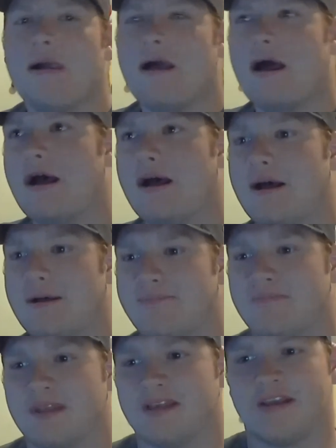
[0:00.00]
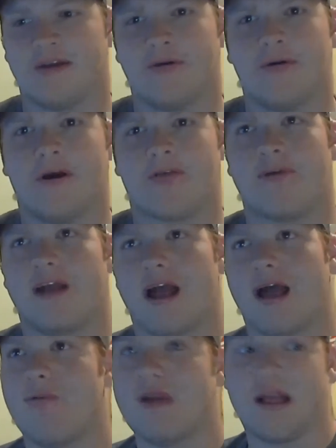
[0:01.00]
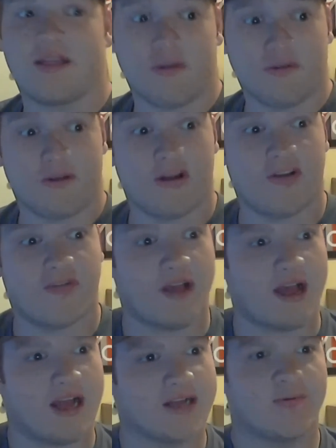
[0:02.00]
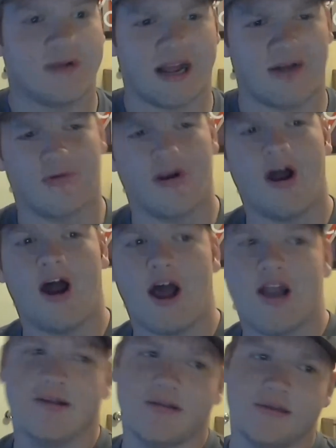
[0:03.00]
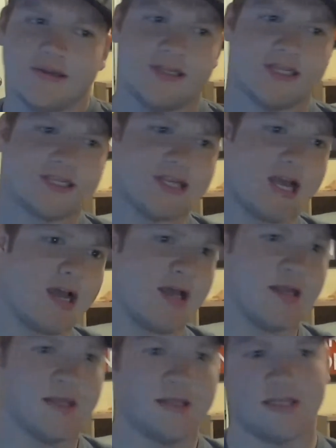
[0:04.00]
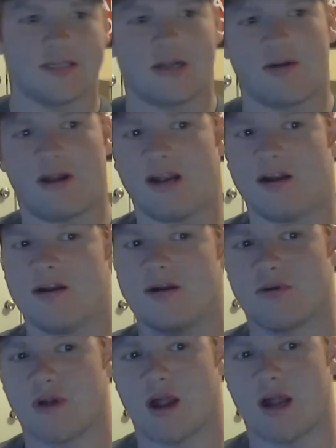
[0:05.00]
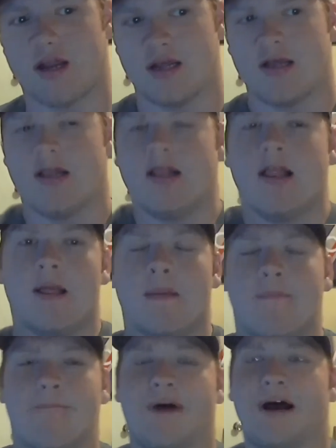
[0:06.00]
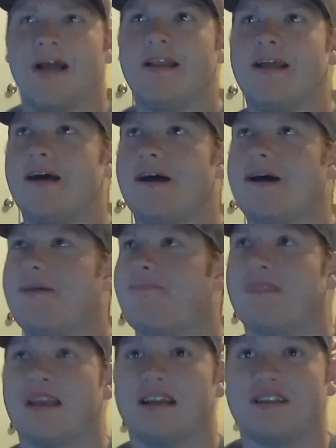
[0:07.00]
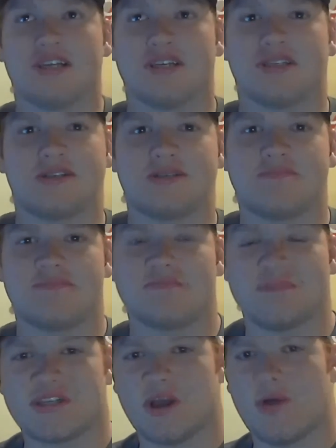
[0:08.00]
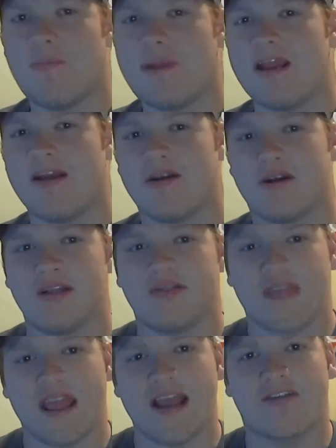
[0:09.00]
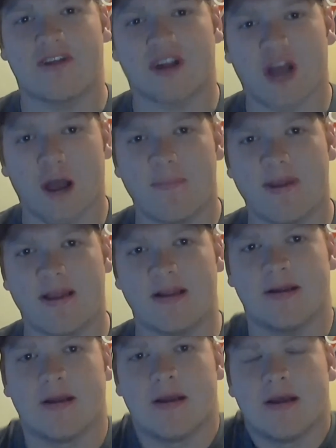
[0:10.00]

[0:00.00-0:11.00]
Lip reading: Let's see, who else we got? We got the Reverse Flash, we got Grodd, this guy right here, Grodd. But it's just so many good things are coming